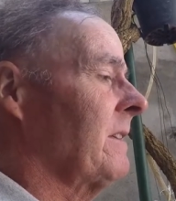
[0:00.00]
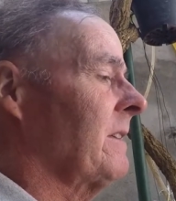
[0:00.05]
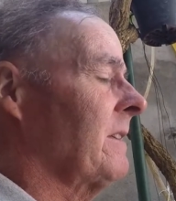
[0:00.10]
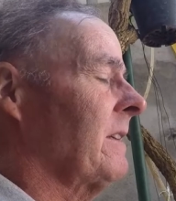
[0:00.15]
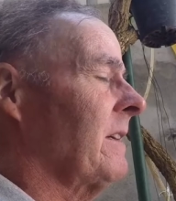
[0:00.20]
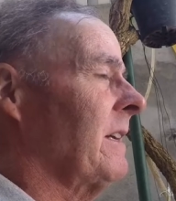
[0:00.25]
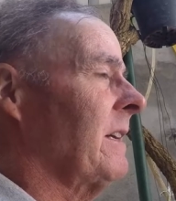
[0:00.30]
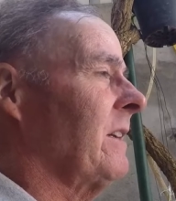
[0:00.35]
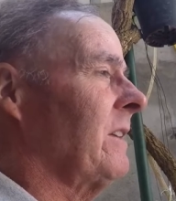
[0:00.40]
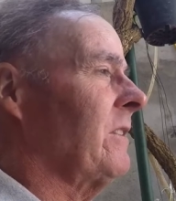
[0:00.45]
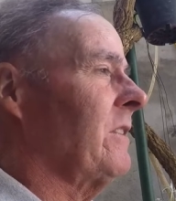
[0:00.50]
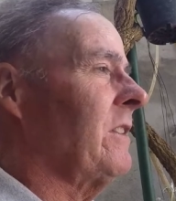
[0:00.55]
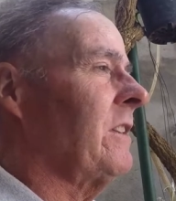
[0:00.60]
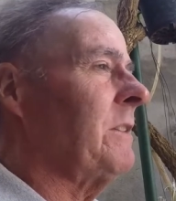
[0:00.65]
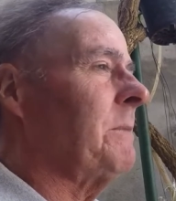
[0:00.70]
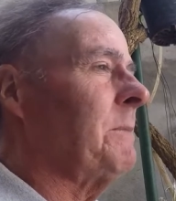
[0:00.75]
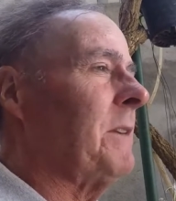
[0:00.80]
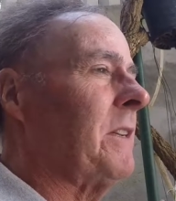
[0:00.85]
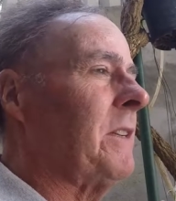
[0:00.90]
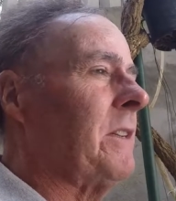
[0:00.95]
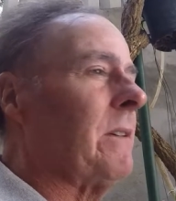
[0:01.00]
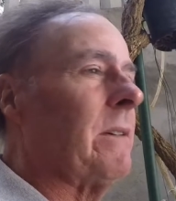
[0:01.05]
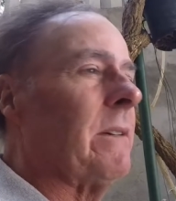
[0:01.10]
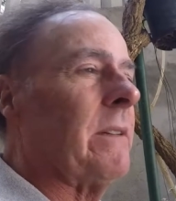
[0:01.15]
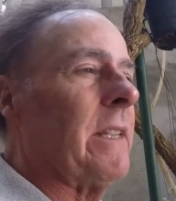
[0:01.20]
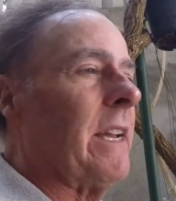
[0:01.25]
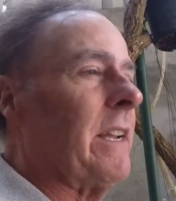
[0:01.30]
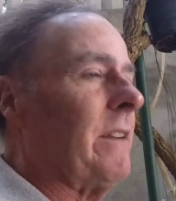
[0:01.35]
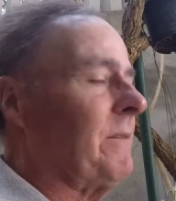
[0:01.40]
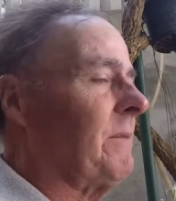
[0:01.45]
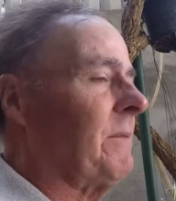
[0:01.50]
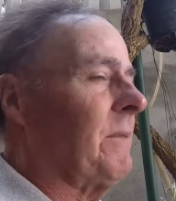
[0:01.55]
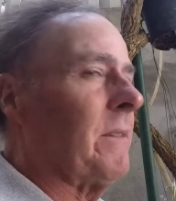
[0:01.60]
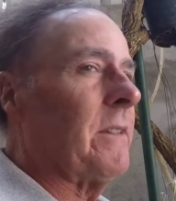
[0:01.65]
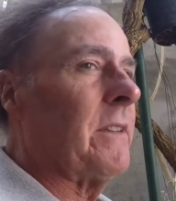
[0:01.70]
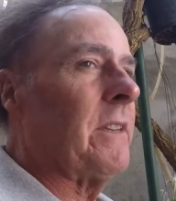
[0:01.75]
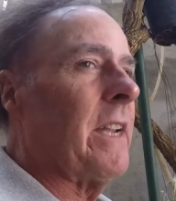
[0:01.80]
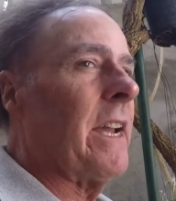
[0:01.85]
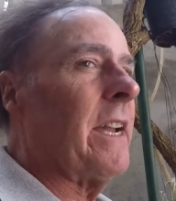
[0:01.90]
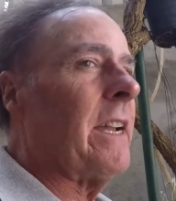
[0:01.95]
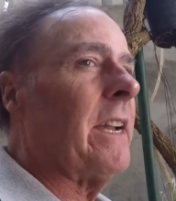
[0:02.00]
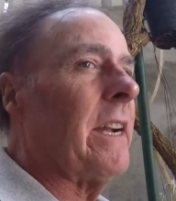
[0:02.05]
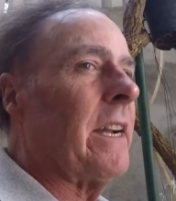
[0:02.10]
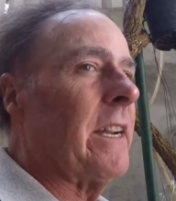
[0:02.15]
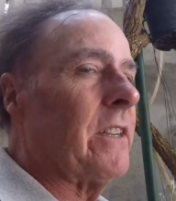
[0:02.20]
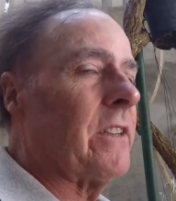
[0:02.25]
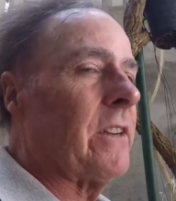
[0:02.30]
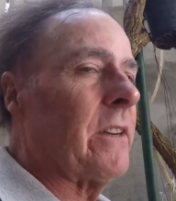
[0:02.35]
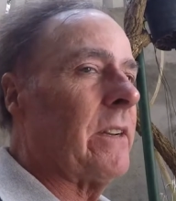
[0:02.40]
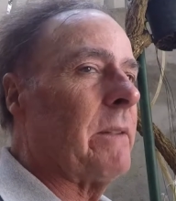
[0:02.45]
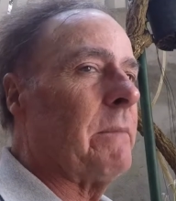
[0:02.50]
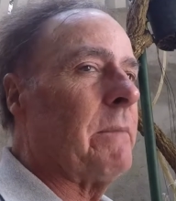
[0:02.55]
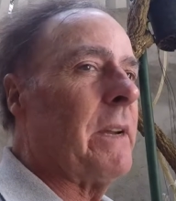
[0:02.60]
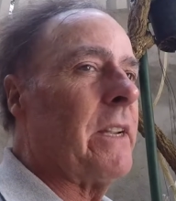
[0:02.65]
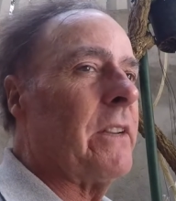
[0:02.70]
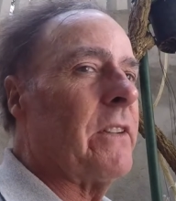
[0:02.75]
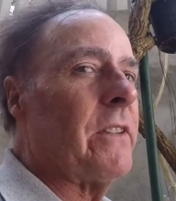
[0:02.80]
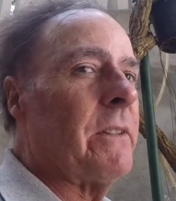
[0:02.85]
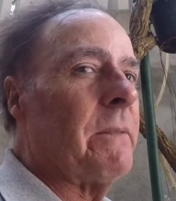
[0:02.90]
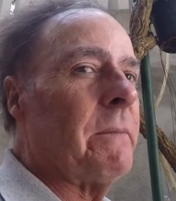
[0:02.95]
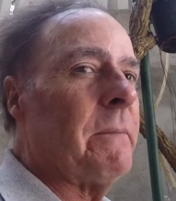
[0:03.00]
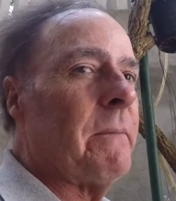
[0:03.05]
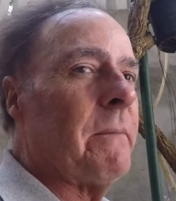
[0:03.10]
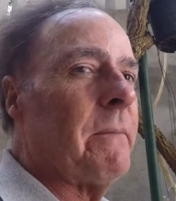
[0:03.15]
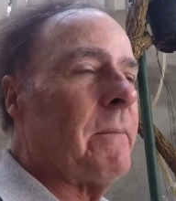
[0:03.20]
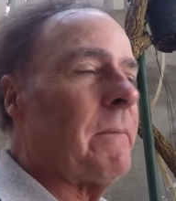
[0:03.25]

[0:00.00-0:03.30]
So she's been doing that decades, I'd imagine.